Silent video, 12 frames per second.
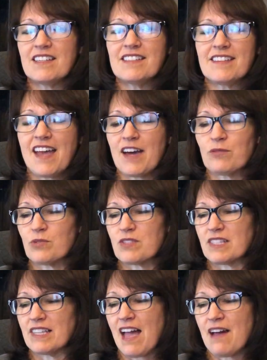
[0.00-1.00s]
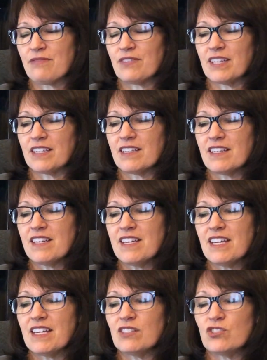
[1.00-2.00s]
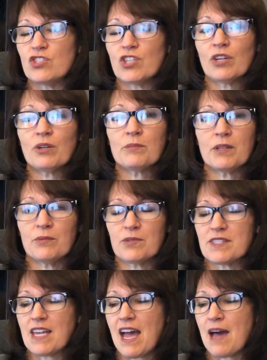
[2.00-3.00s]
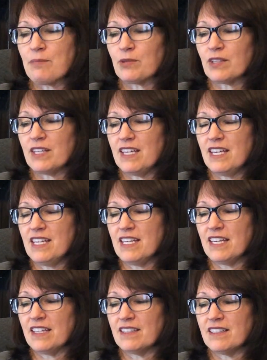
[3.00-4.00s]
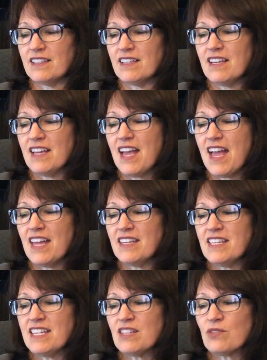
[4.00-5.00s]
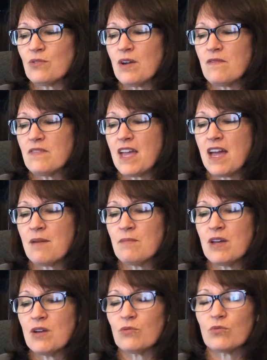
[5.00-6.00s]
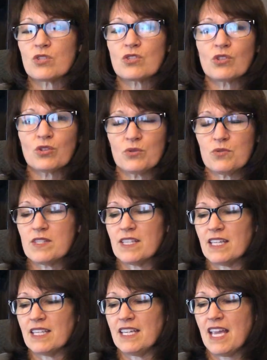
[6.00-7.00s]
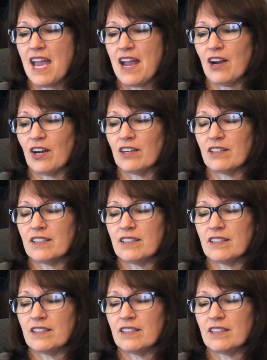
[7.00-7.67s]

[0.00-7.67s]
Dad was laughing, and Jeremy was happily eating, and neither of them was losing any hair.